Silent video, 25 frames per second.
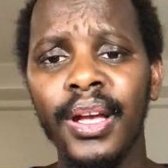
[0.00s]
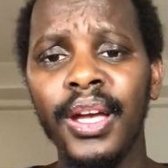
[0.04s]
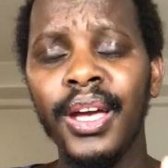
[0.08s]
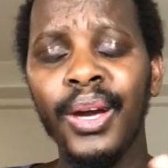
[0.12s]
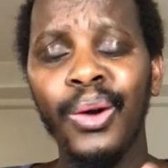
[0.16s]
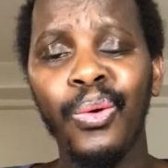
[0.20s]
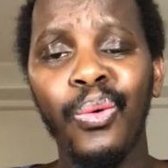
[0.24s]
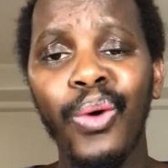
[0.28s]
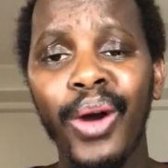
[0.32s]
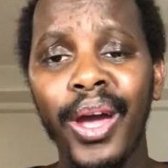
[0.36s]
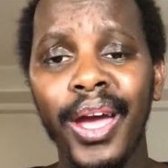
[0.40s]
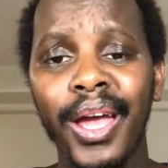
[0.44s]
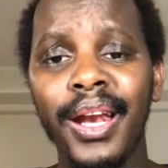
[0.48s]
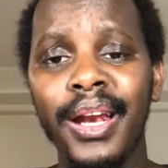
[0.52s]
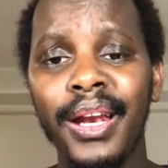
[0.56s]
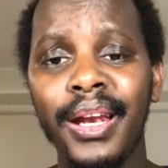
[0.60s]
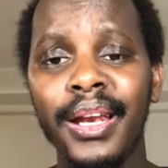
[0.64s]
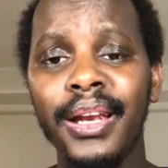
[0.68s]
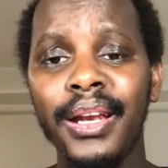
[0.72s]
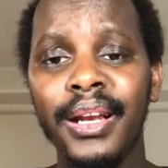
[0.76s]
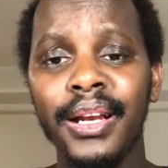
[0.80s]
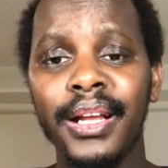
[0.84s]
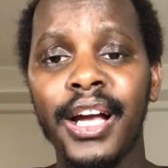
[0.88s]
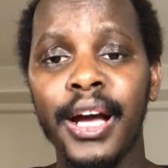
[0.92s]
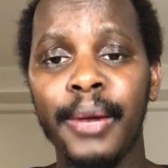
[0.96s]
a
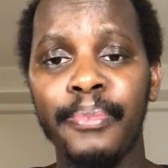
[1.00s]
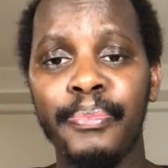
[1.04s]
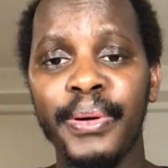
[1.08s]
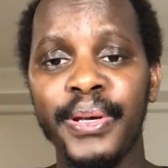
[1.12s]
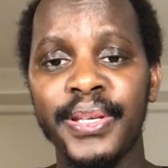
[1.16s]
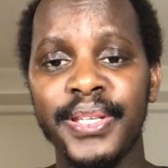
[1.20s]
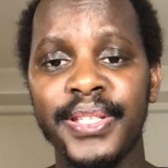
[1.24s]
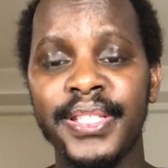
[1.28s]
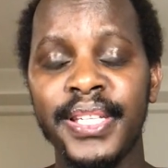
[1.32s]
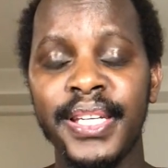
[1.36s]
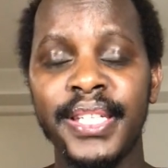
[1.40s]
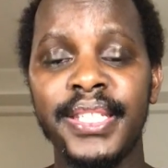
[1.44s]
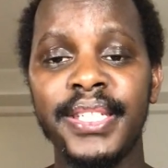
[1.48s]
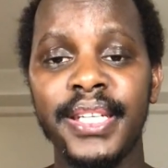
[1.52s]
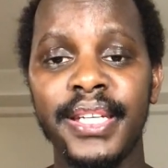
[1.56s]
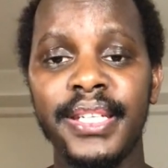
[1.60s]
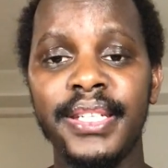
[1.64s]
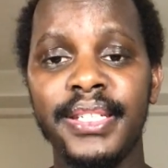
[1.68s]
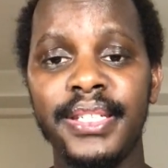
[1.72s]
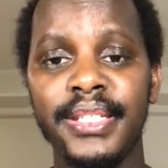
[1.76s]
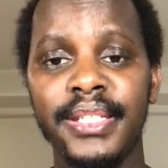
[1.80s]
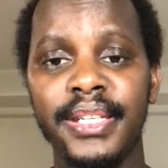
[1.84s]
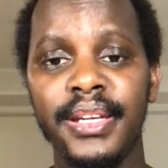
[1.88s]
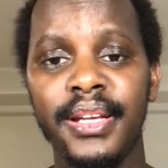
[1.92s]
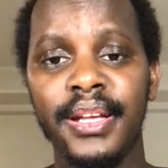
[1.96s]

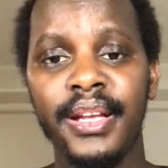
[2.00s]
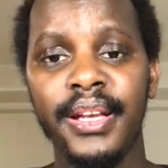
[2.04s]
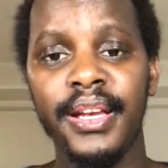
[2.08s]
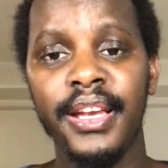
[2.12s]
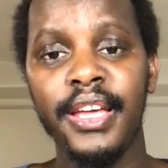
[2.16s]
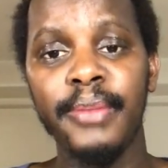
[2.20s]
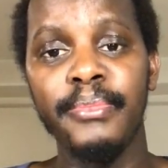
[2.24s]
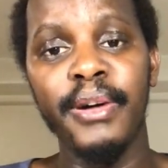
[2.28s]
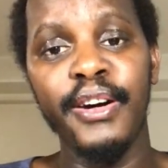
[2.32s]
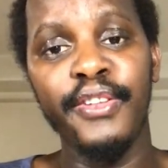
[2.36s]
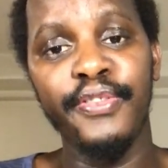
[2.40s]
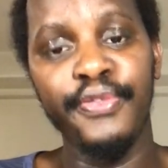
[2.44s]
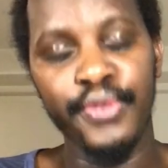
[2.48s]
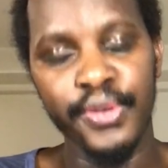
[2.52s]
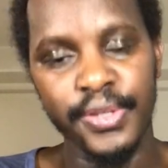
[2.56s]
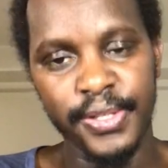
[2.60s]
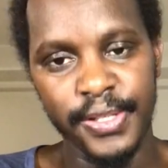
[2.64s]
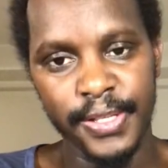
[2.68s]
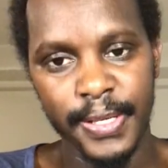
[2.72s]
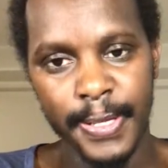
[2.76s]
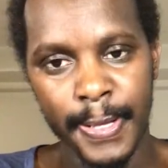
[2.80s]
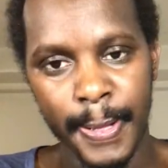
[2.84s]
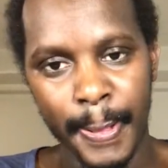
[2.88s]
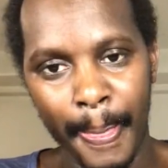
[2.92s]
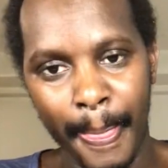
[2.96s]
well-capacitated labor
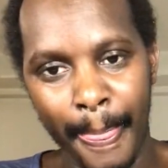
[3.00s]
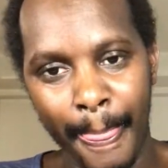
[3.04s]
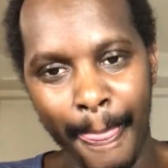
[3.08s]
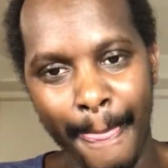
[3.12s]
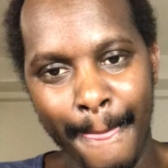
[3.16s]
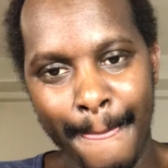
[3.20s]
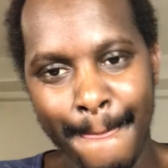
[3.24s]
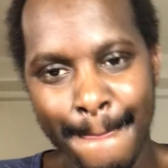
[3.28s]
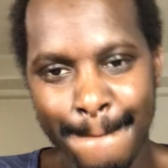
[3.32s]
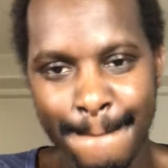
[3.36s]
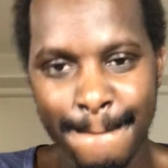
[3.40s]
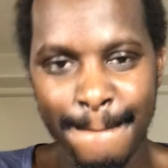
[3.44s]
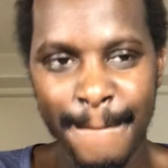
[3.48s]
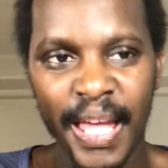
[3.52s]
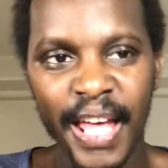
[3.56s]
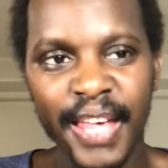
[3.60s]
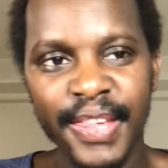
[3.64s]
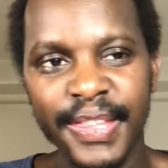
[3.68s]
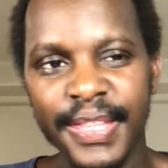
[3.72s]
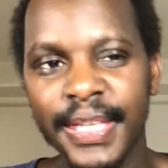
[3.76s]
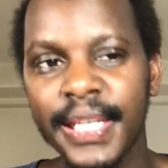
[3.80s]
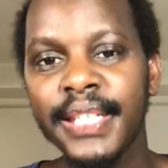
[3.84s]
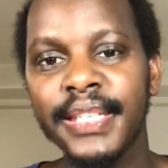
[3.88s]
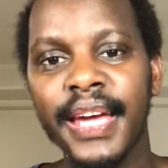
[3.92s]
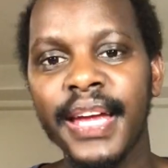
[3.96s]
force. I
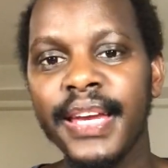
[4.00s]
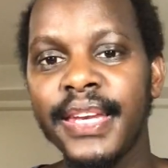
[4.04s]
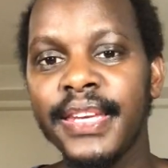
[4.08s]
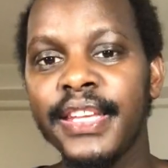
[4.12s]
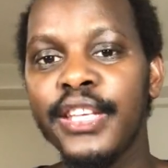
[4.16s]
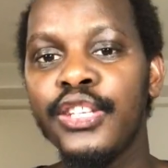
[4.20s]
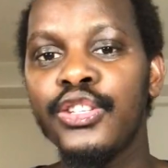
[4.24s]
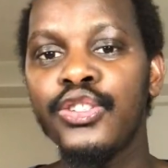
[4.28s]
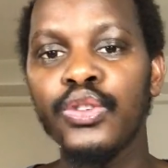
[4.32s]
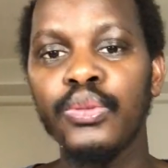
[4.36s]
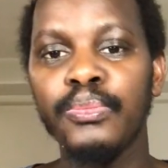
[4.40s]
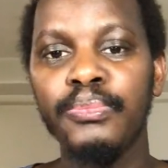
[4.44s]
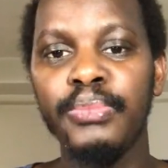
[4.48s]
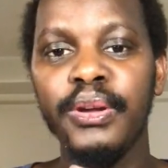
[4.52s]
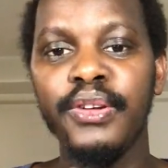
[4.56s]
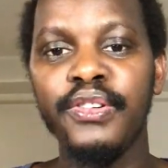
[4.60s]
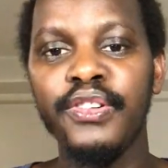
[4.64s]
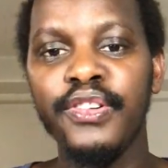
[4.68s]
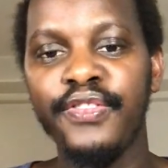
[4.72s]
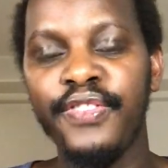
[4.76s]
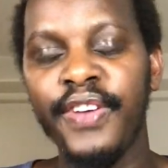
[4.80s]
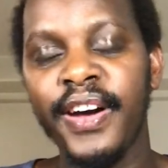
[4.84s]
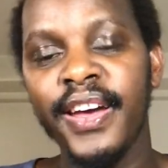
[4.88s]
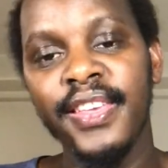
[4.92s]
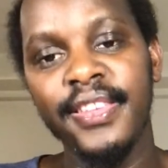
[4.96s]
think that needs to be
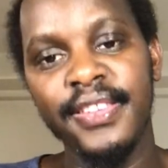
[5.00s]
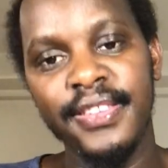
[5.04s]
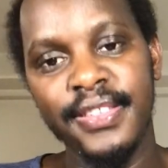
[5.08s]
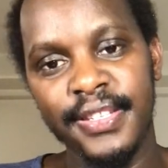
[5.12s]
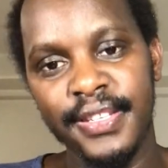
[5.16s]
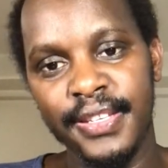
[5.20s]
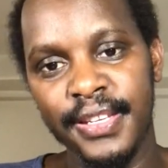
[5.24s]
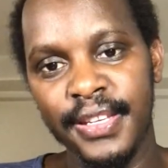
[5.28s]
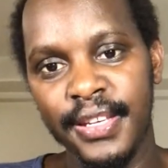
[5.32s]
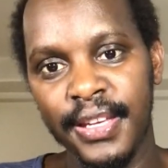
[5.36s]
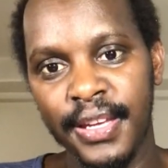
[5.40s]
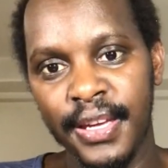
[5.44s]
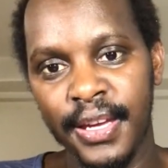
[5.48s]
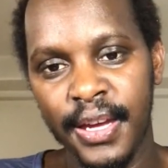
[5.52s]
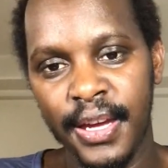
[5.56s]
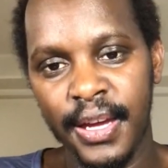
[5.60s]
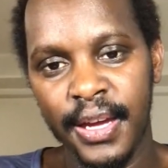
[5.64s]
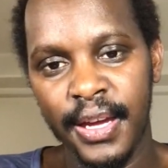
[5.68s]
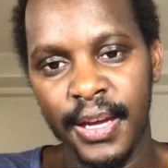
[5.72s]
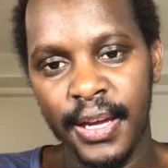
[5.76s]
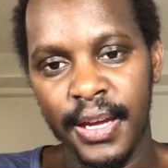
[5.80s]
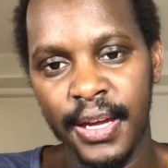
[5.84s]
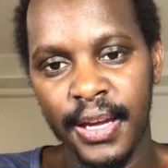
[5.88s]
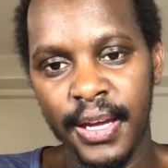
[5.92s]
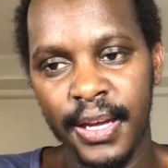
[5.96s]
revised
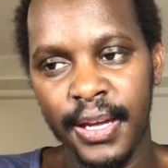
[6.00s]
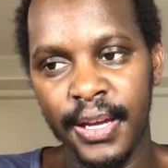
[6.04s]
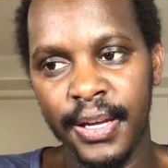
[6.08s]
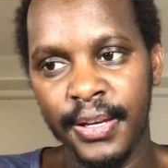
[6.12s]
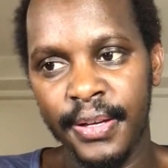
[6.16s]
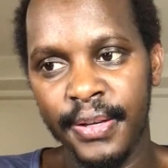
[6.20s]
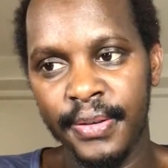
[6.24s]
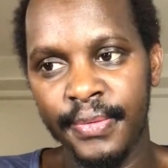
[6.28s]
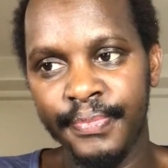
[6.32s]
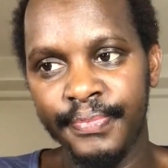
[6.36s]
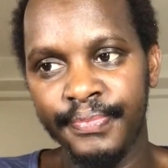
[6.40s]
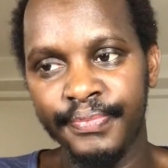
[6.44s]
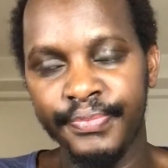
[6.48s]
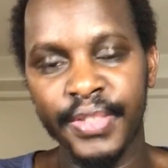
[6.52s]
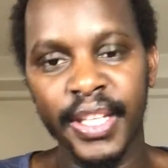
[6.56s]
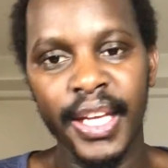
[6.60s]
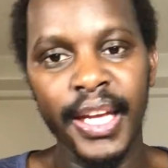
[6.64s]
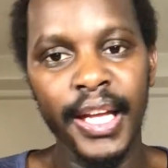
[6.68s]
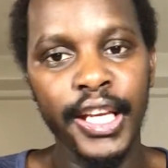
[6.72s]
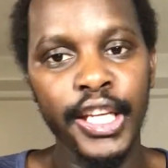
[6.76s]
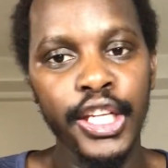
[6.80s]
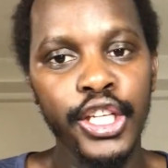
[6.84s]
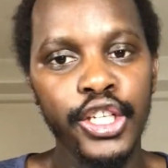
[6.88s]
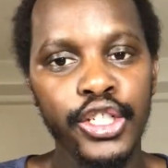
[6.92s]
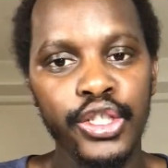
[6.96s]
a
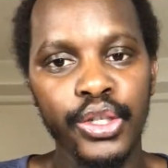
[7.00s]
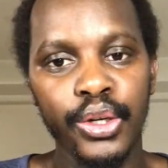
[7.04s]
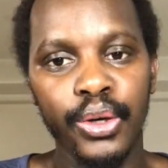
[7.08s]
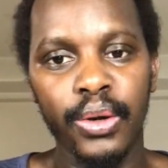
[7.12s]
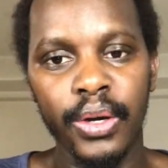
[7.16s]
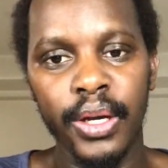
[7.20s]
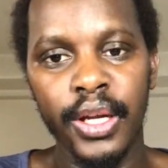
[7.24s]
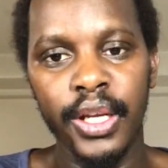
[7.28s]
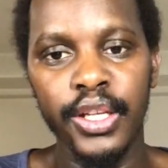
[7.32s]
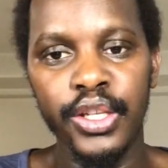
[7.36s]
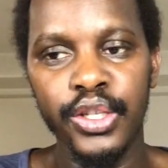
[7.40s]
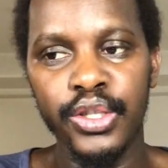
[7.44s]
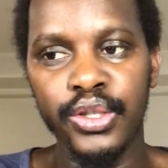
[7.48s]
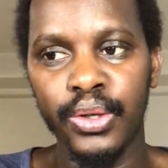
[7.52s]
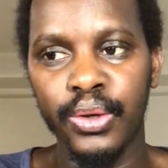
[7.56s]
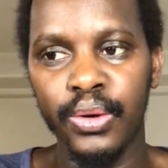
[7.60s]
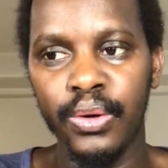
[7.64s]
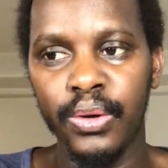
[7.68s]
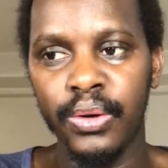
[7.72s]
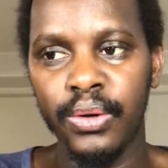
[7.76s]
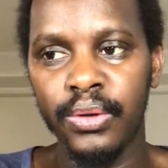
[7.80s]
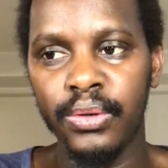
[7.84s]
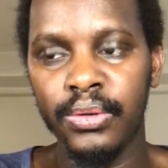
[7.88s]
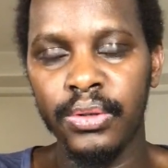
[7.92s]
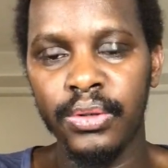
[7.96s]

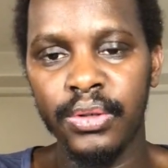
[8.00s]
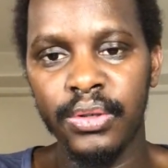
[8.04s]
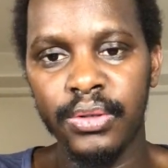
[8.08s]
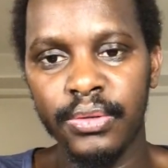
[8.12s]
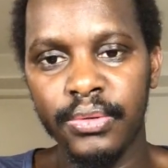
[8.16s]
little